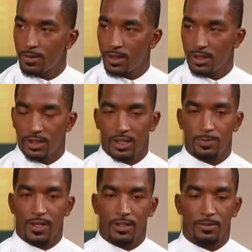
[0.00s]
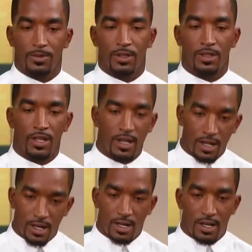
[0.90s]
I didn't expect to be
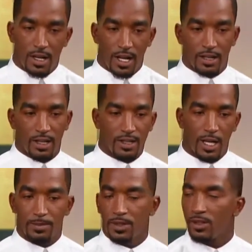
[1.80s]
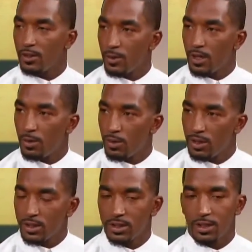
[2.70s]
at that top tier to where I
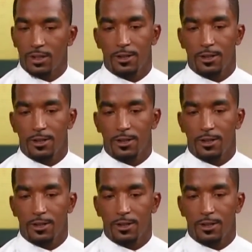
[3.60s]
was.